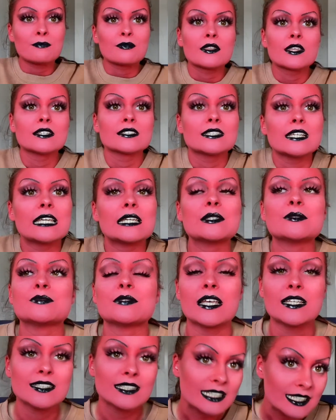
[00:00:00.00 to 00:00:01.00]
See,
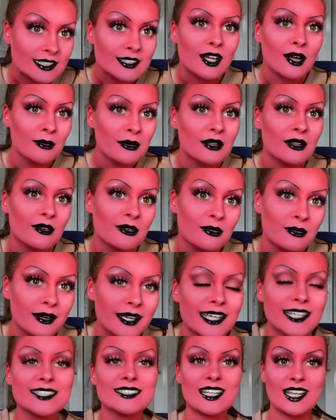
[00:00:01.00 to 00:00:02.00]
this has come a long way
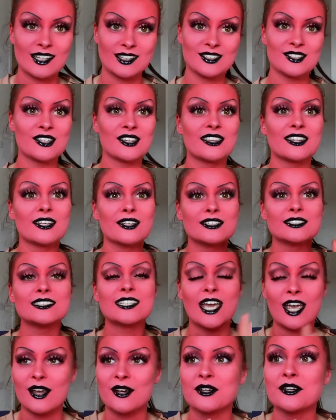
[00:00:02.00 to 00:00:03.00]
since the
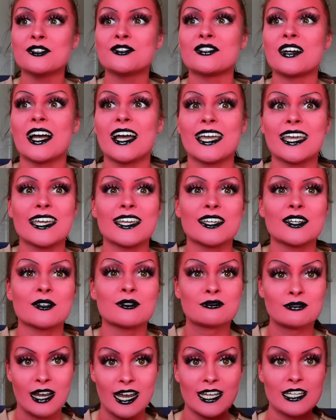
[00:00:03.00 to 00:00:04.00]
terrifying
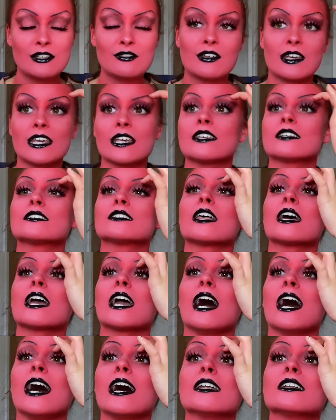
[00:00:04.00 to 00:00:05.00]
red face that I
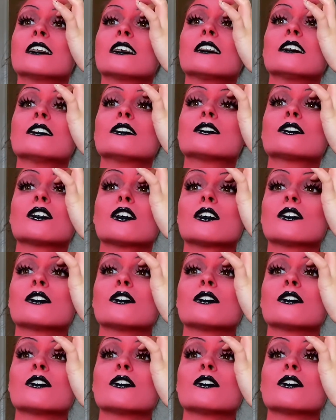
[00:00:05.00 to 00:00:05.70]
had at the start of the